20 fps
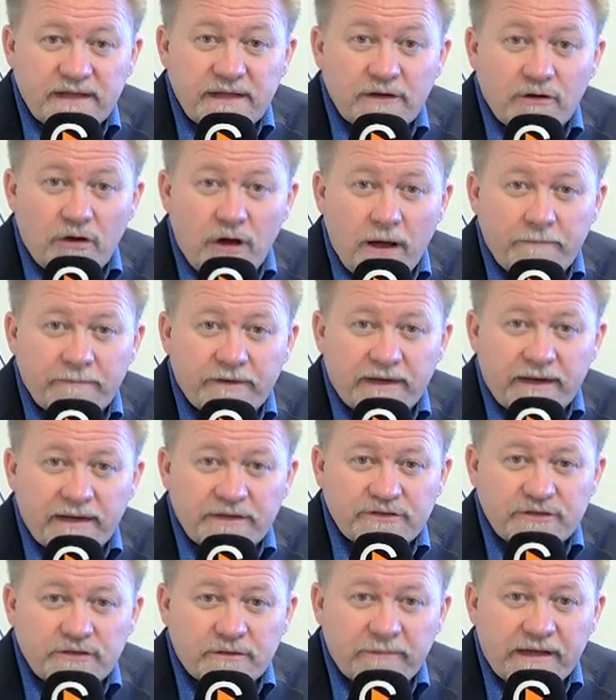in
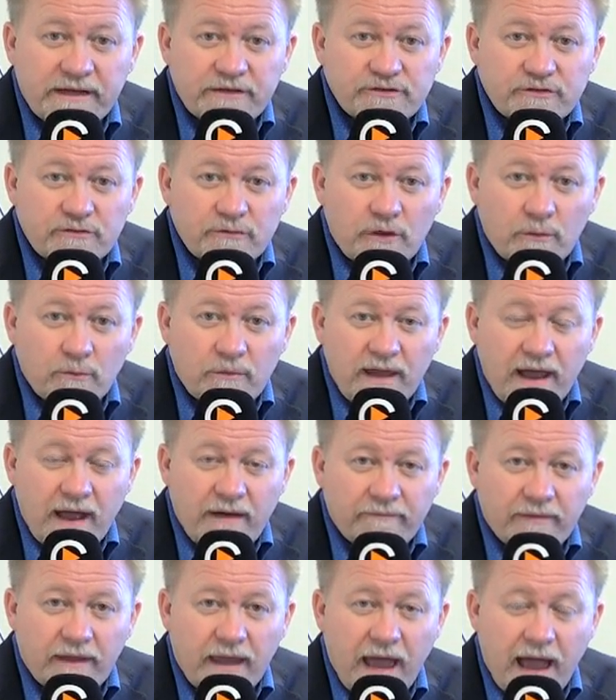combination to make sure that we
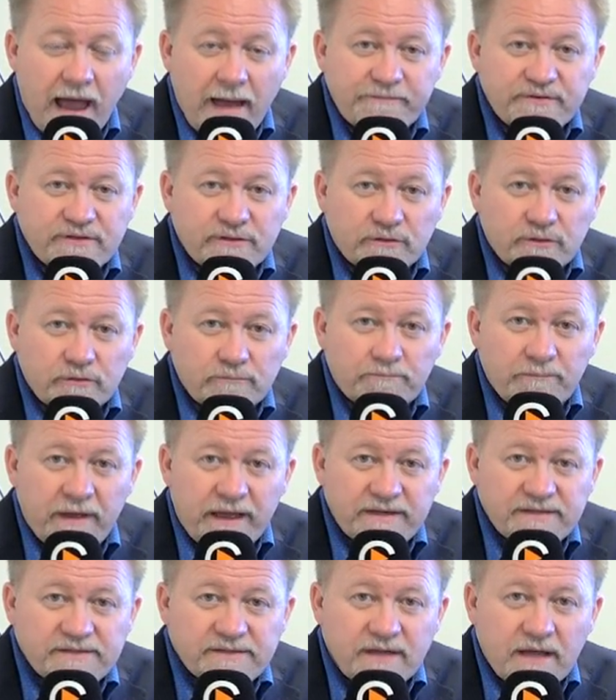have the absolute
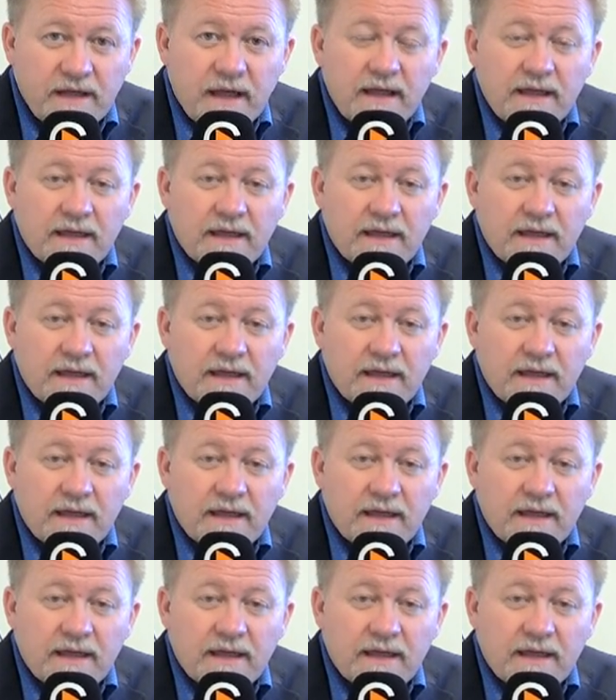best